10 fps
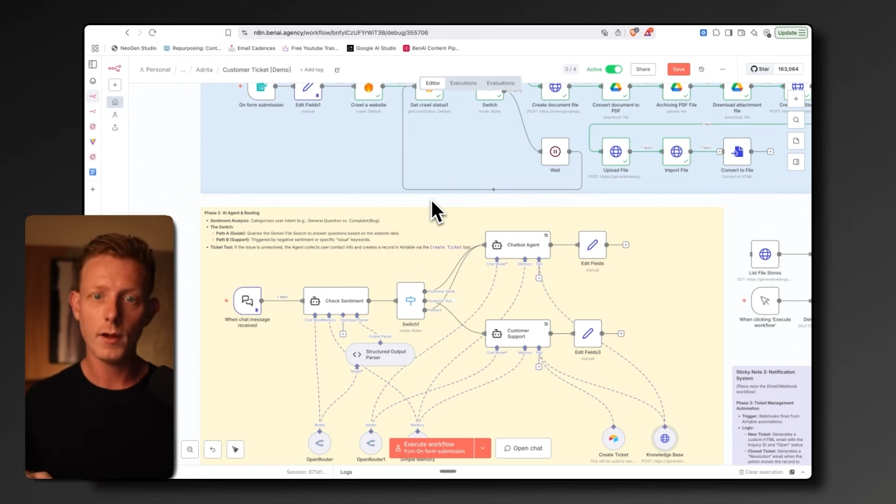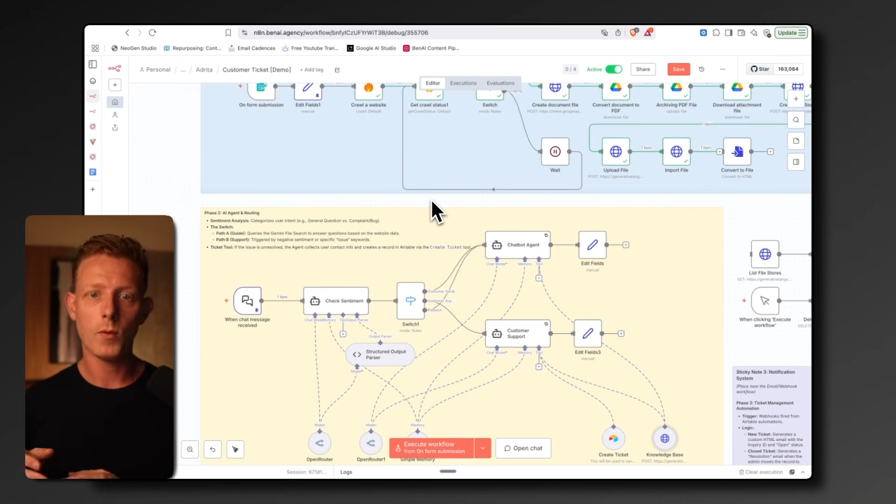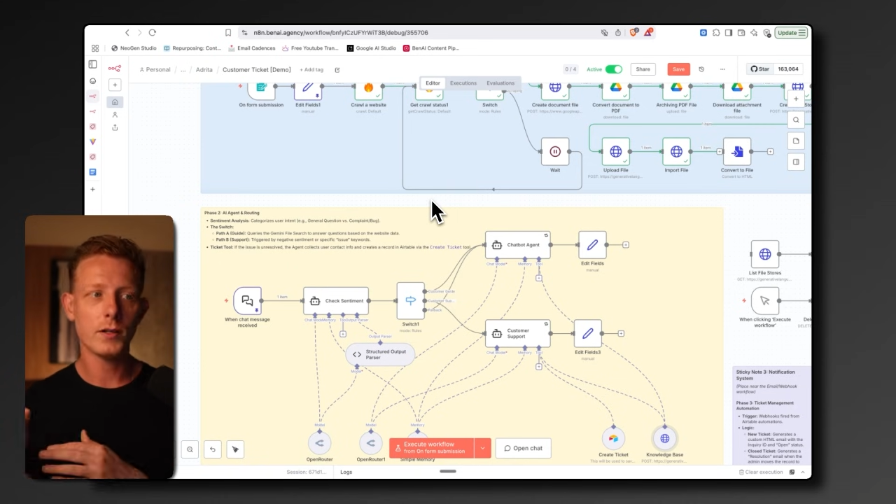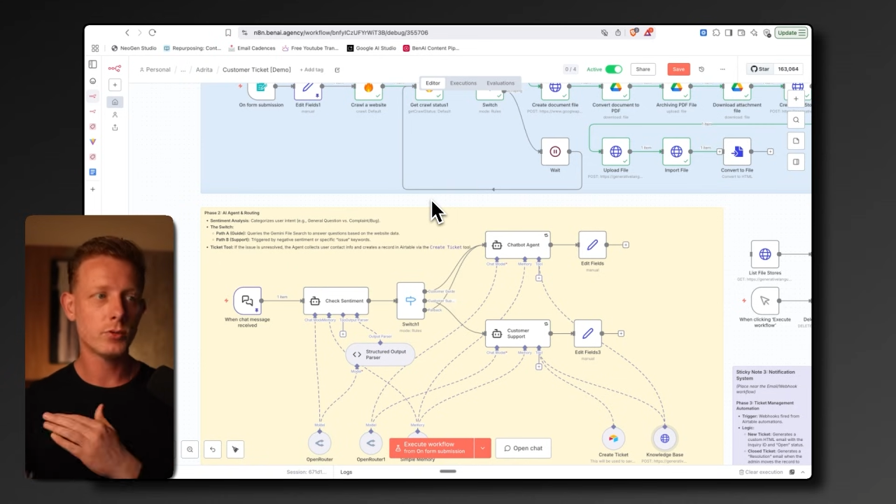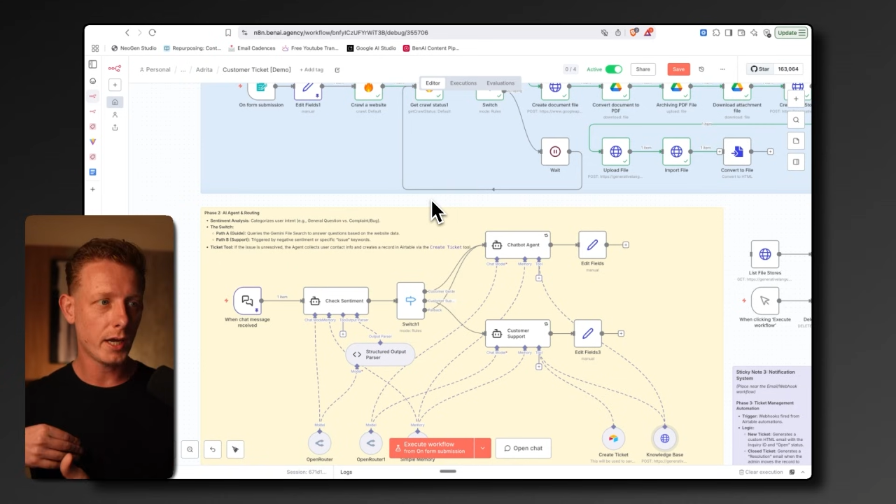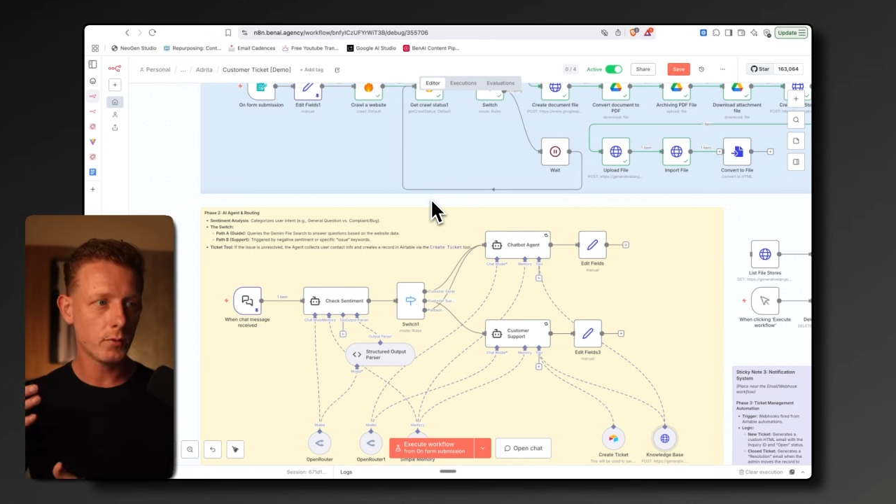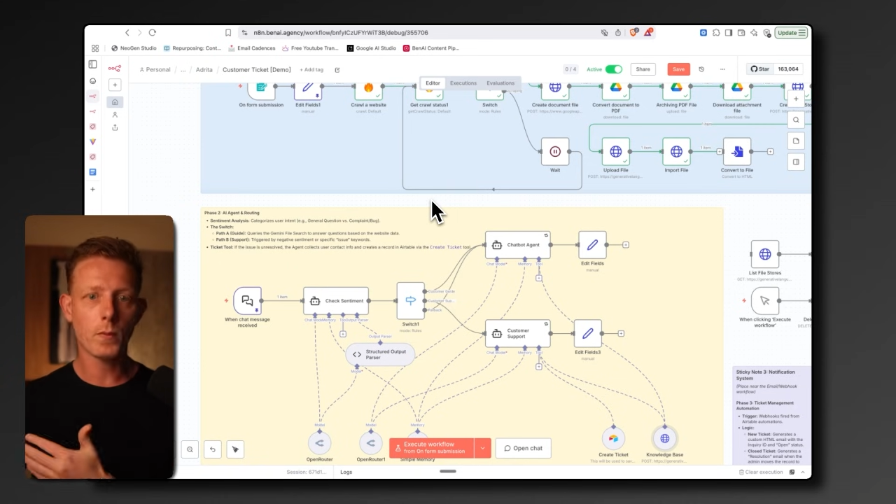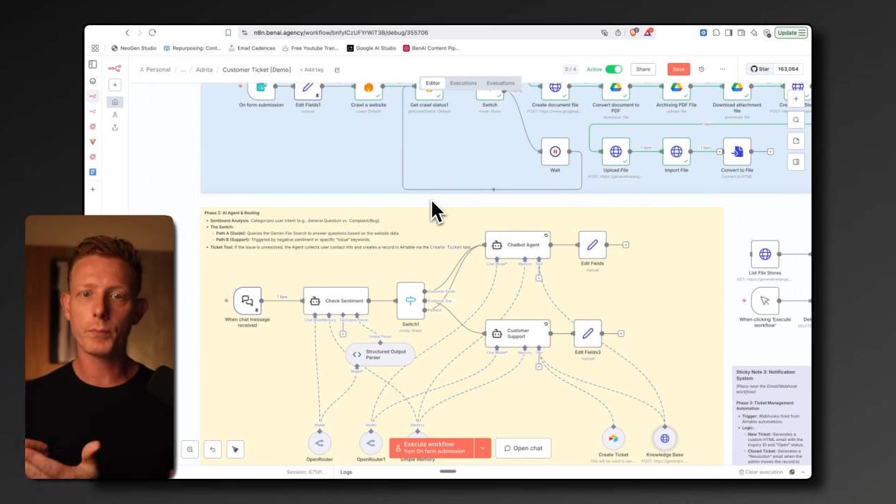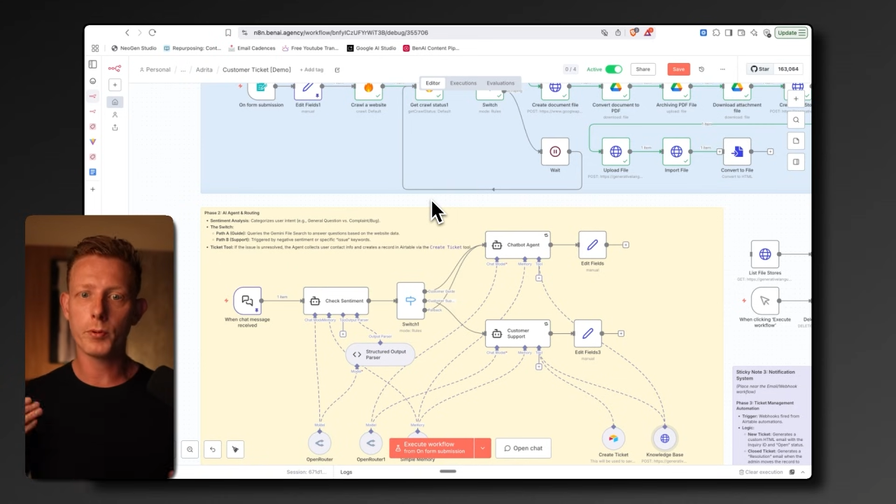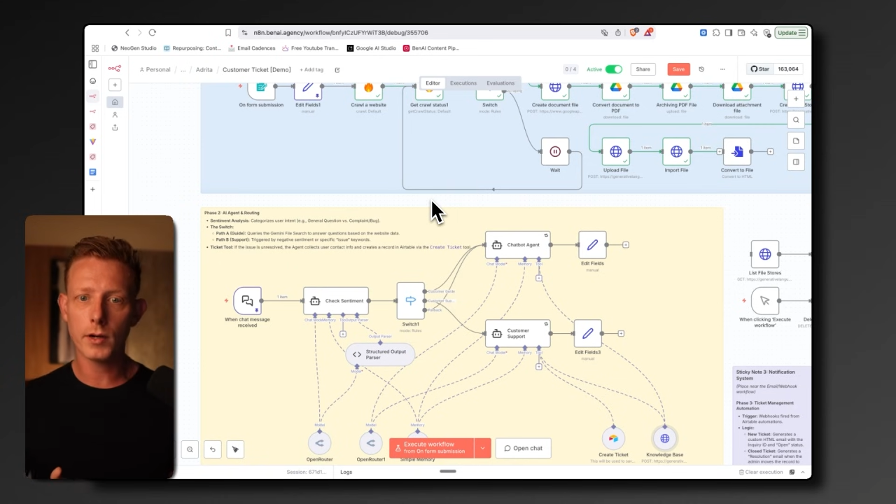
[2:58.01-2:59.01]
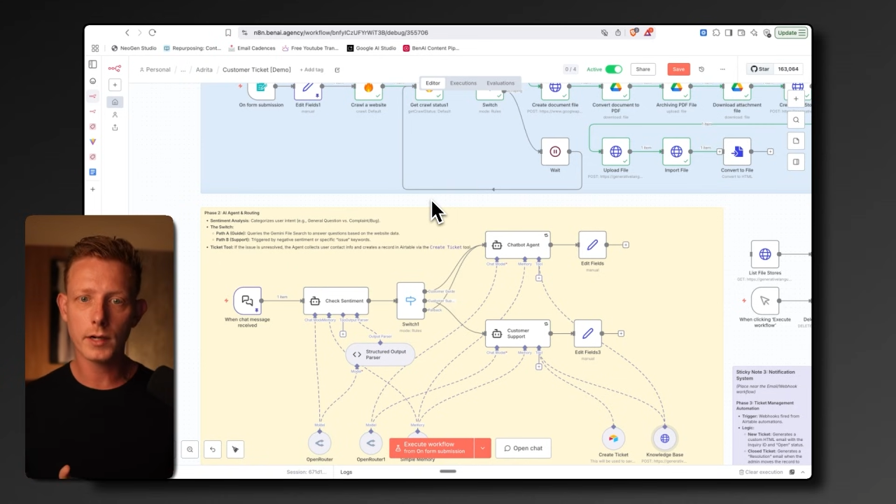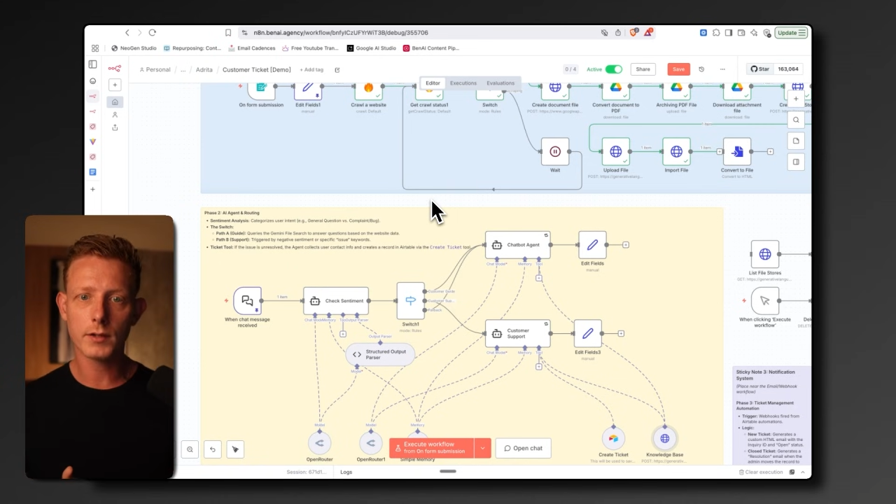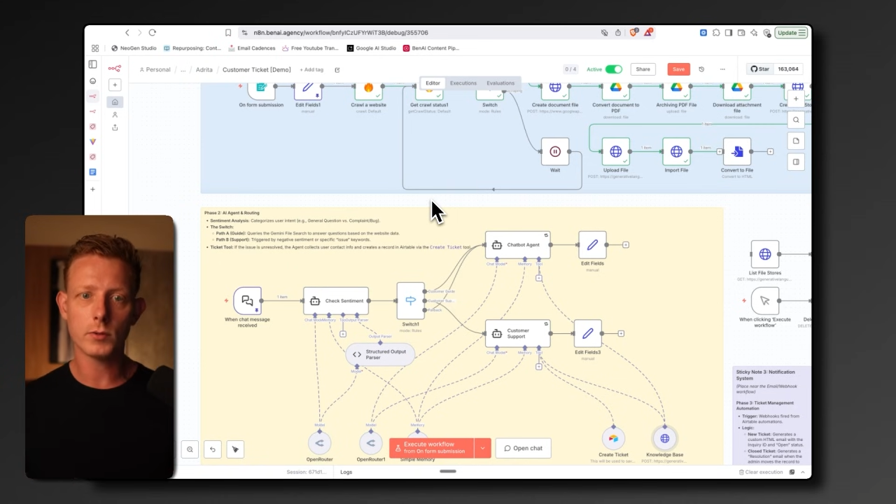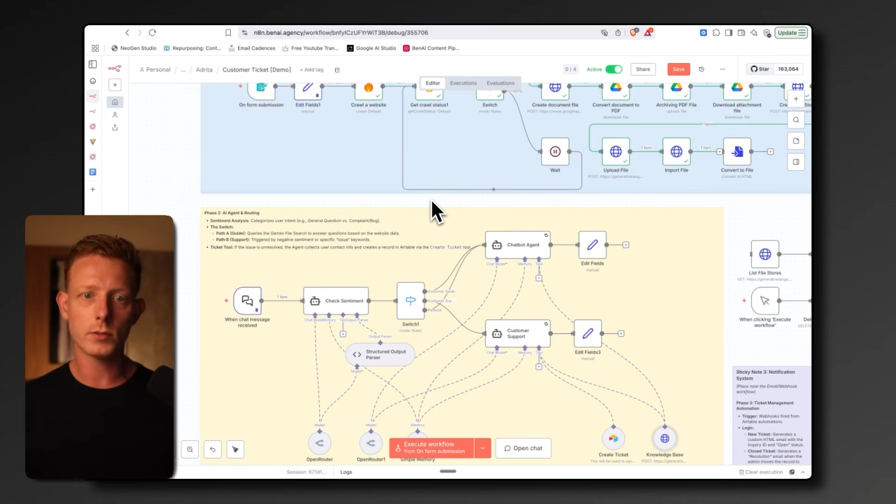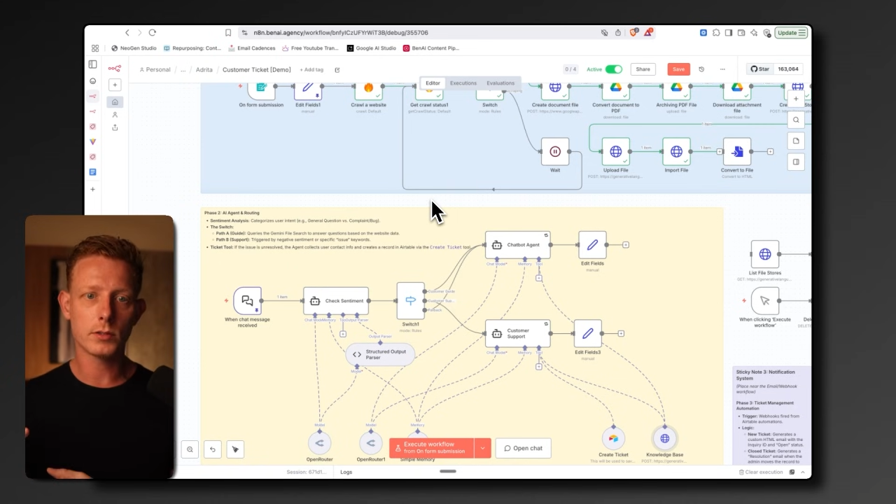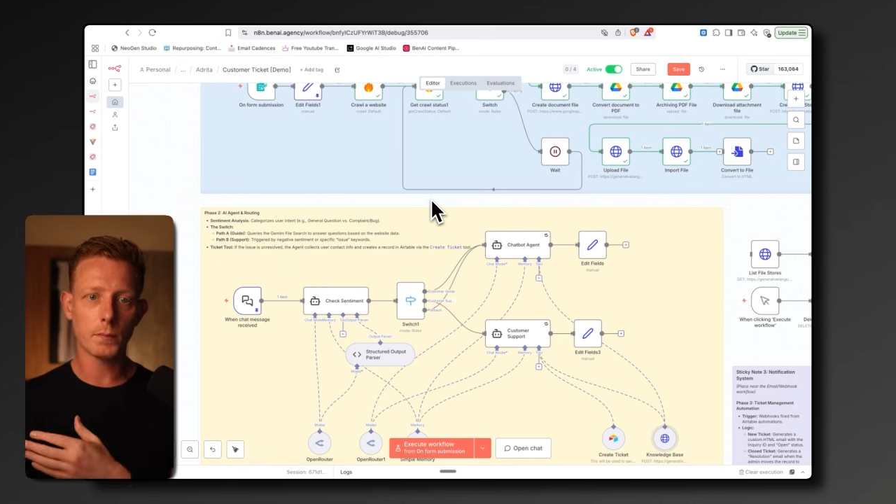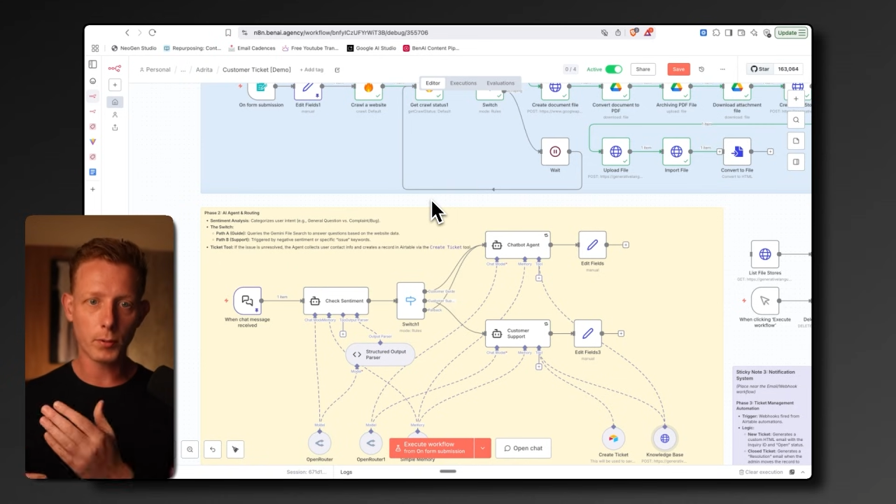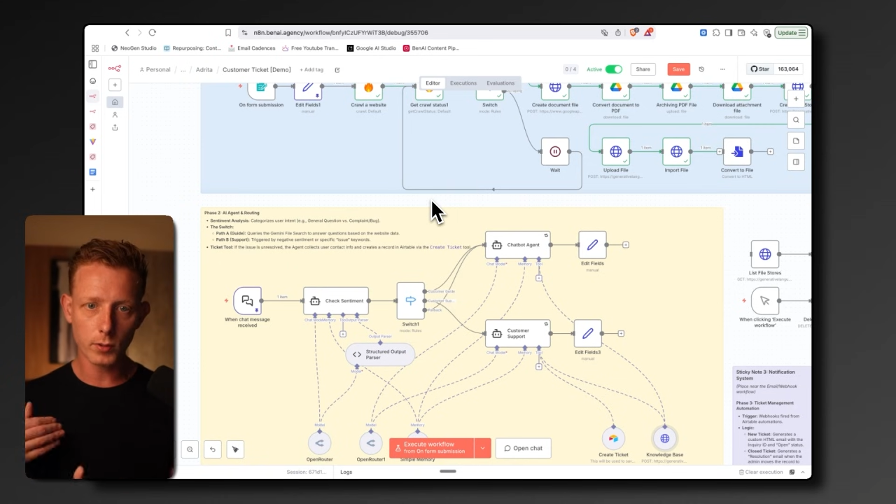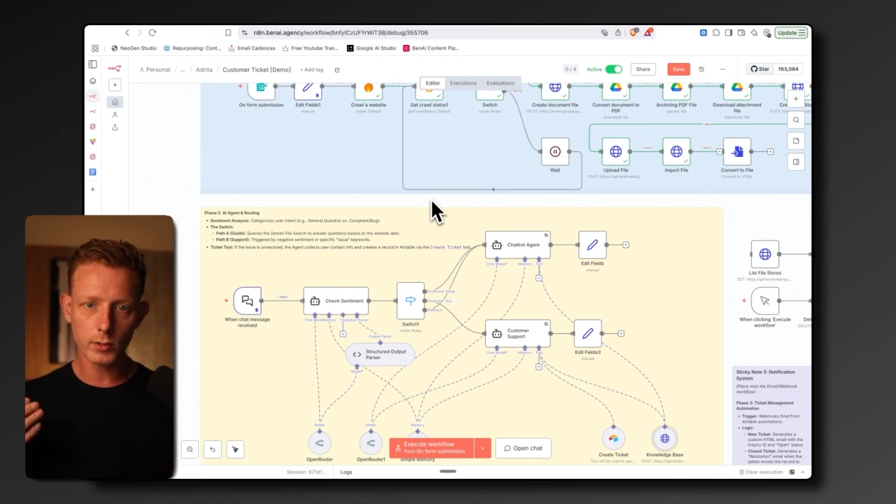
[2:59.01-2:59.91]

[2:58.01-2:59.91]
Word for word: while general product or support